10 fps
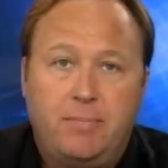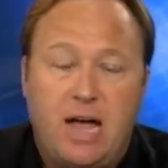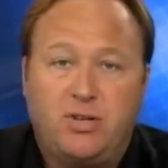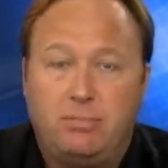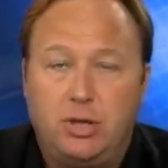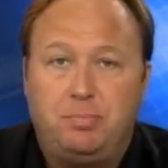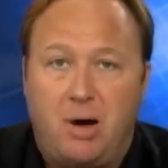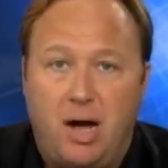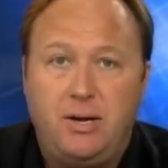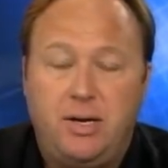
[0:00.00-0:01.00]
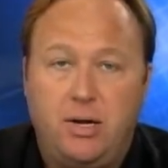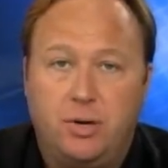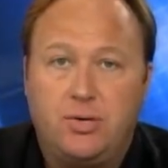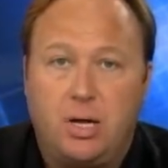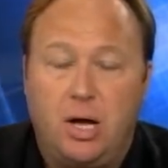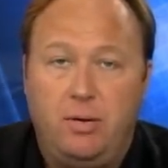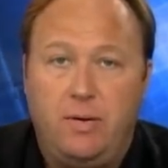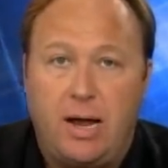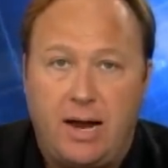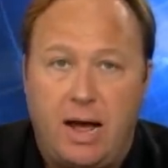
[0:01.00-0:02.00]
Pastor Butch Paw did years ago,
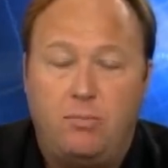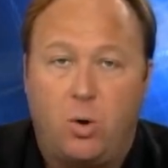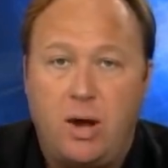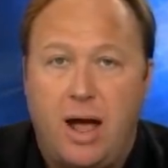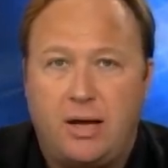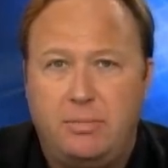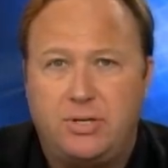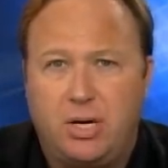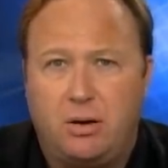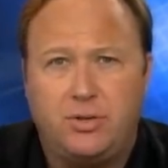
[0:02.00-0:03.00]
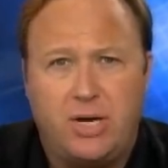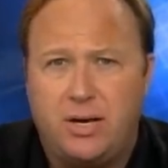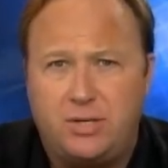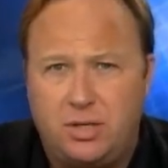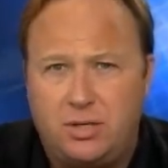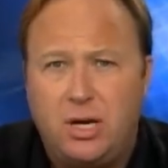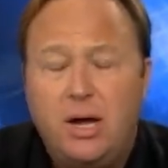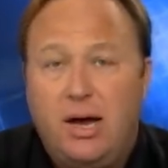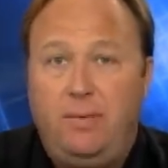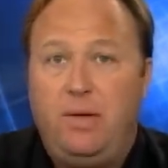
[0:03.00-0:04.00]
and then I got more documents here on Genesis,
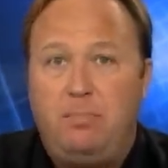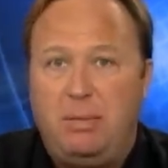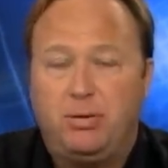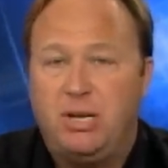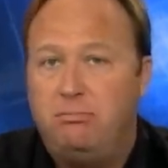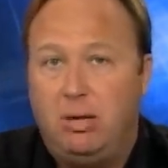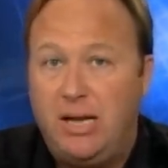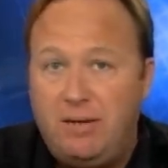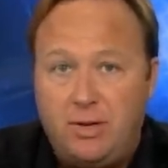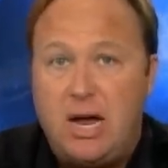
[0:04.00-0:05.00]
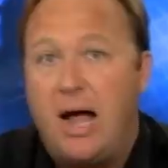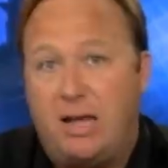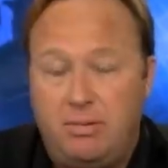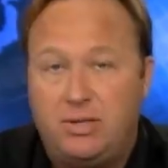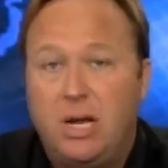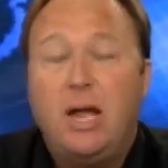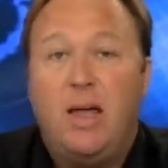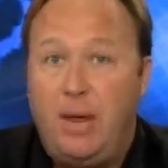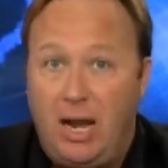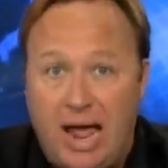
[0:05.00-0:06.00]
and then people didn't believe the documents,
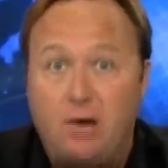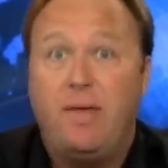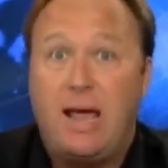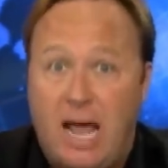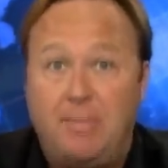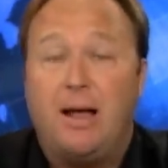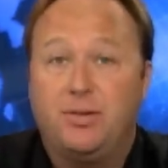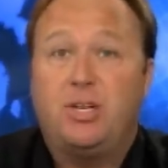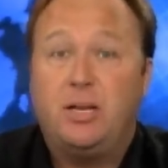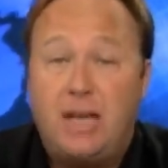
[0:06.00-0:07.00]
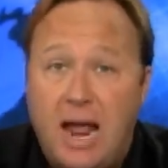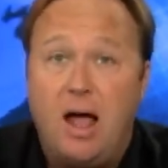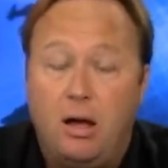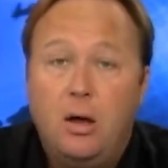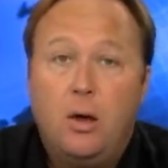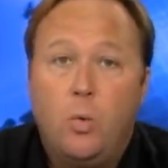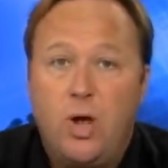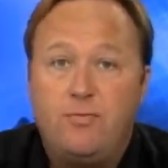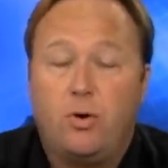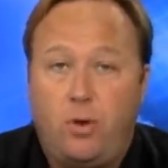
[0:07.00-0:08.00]
and then later they came out and said, yeah,
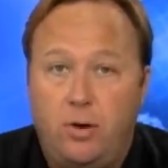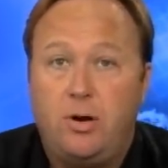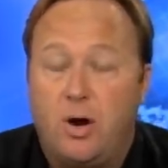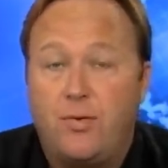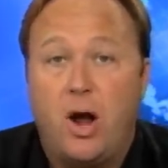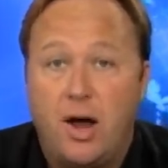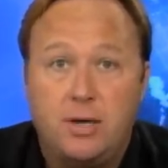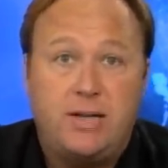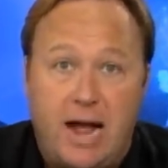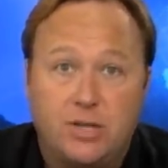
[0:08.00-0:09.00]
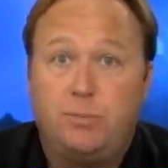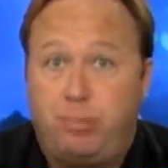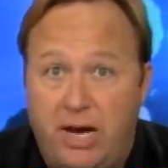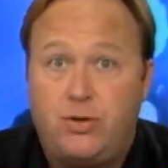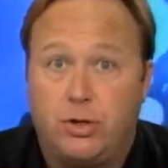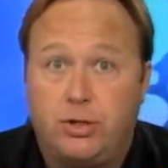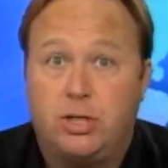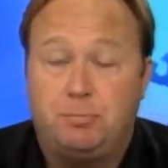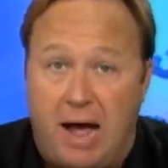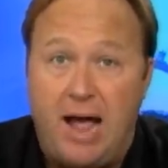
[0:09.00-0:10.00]
we've recruited over 100,000 preachers
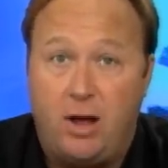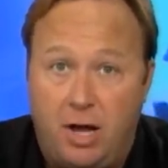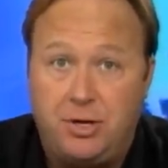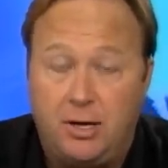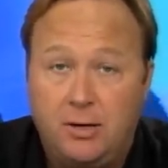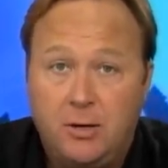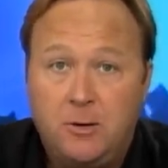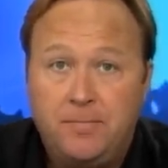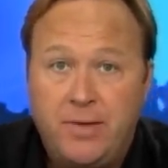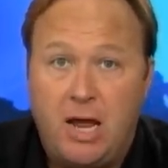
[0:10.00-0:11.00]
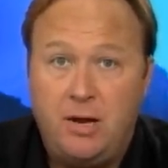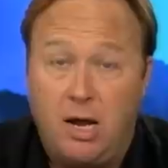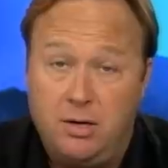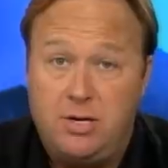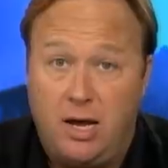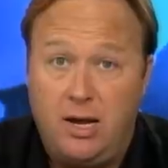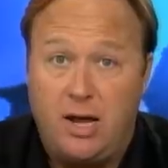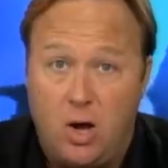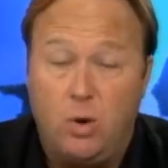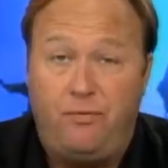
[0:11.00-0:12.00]
to spy on you, and, and to tell you
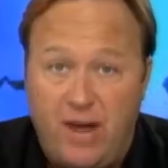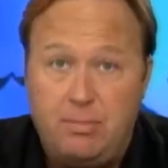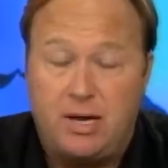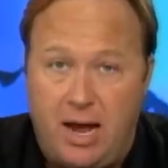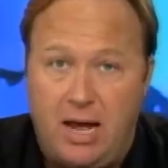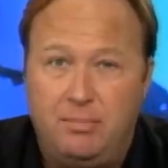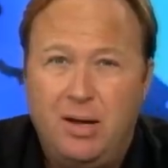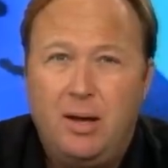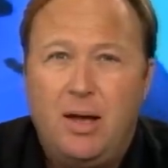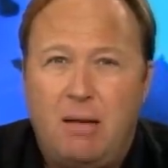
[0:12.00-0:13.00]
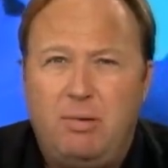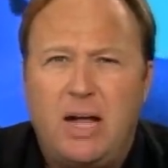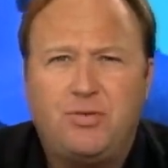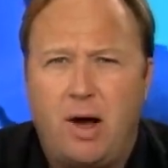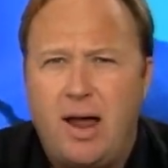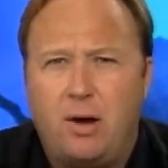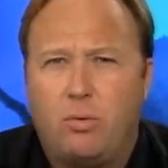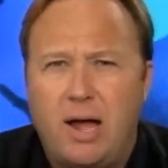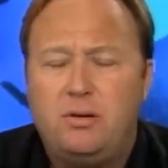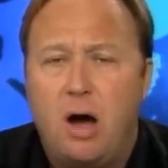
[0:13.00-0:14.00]
to go to a FEMA camp, I mean, that's right out
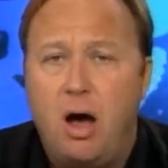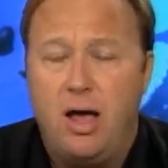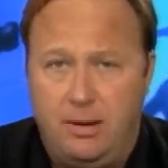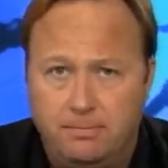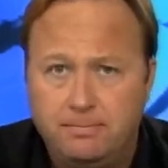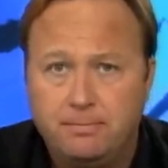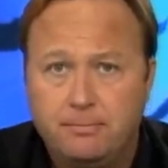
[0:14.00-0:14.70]
of Red Dawn.